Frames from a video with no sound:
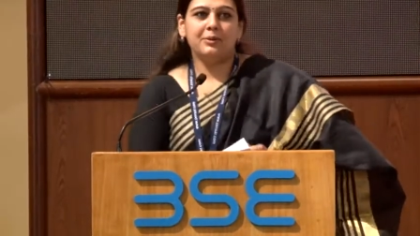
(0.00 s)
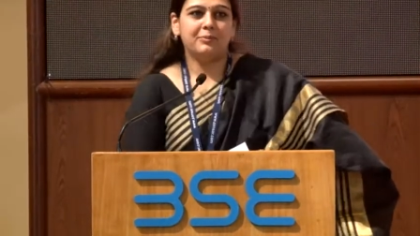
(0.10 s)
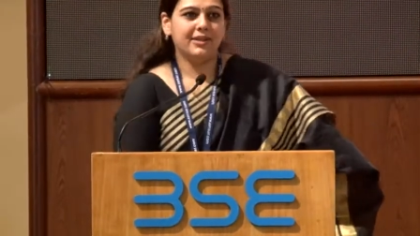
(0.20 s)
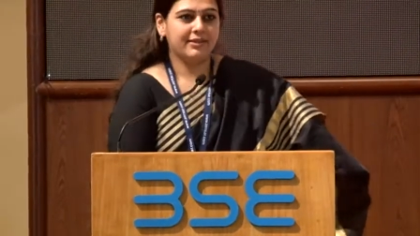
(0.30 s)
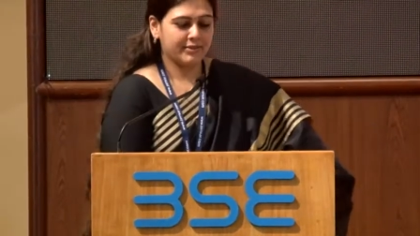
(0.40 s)

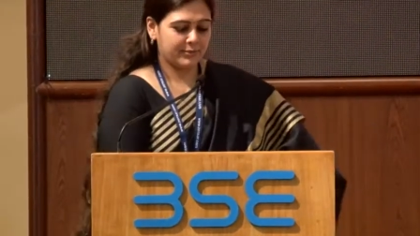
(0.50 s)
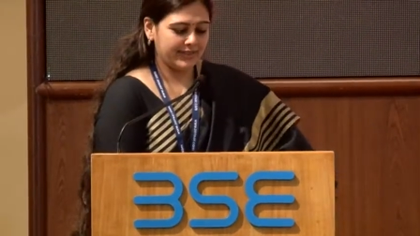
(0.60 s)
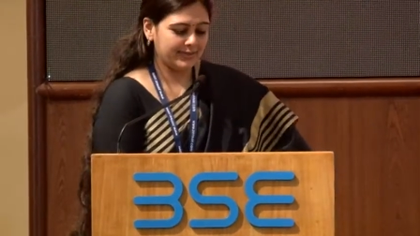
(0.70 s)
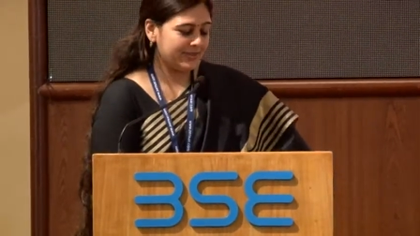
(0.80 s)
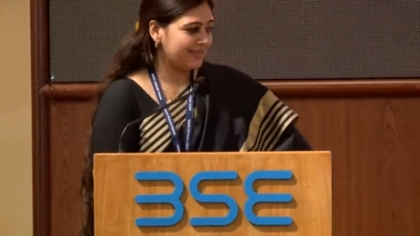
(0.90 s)
May I
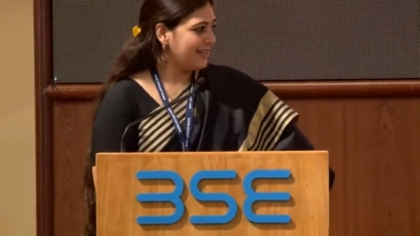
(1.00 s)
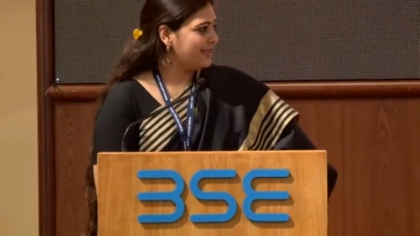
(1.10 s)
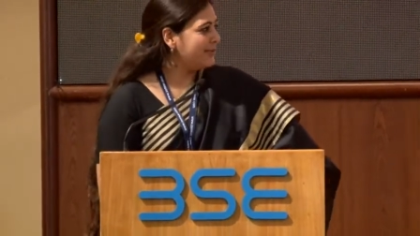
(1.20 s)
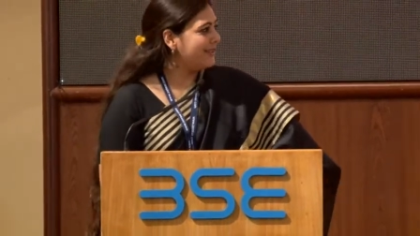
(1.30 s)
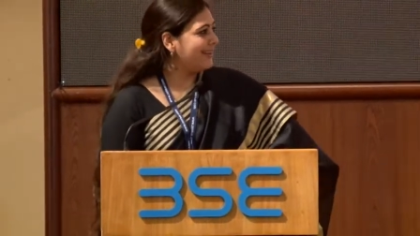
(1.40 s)
request Mr.
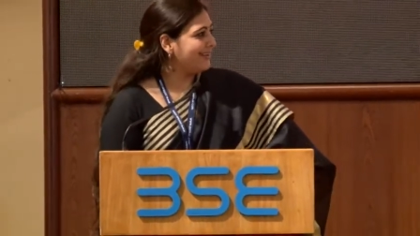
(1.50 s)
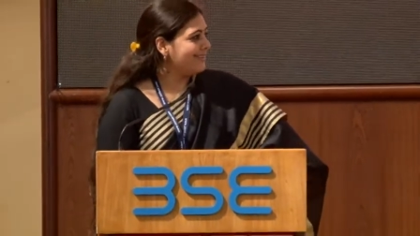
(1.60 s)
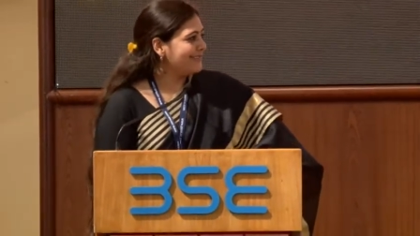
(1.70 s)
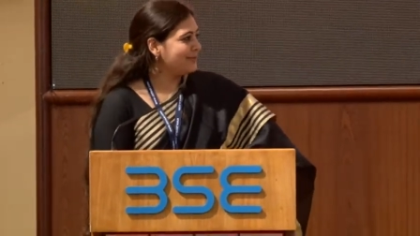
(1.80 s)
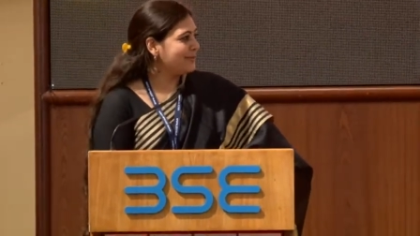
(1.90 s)
Ajay
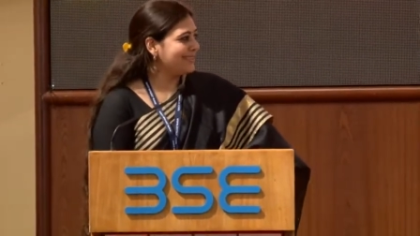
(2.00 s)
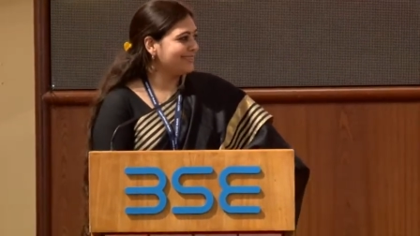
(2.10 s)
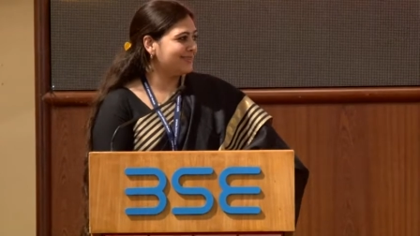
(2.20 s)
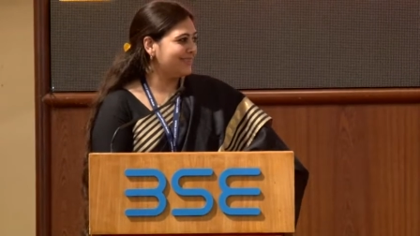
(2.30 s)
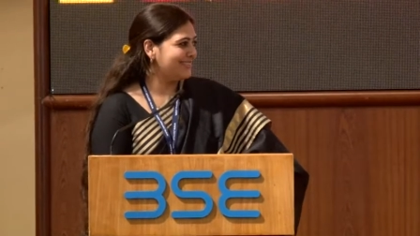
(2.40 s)
Bhandari to
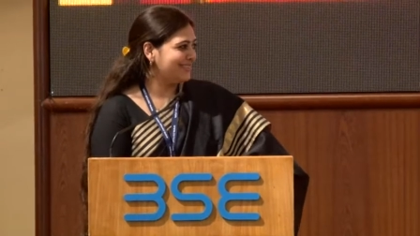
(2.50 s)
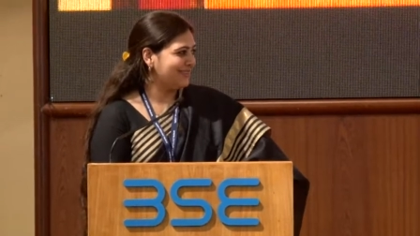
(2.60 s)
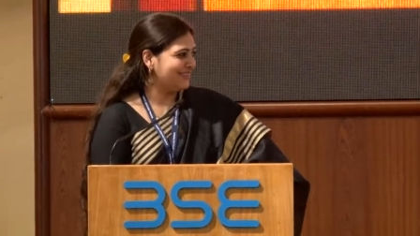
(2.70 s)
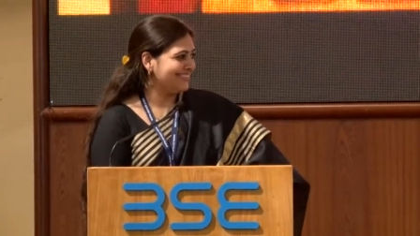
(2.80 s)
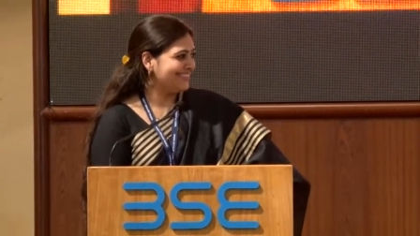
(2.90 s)
please address the
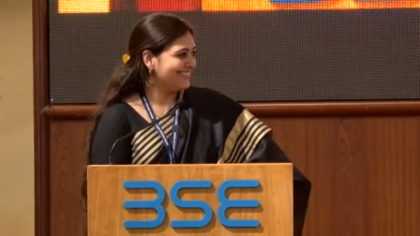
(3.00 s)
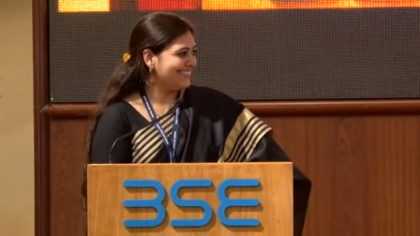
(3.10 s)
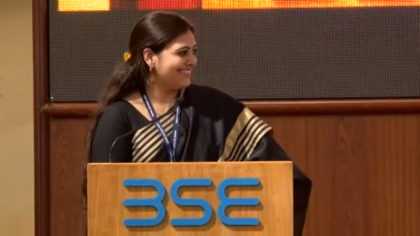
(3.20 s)
audience.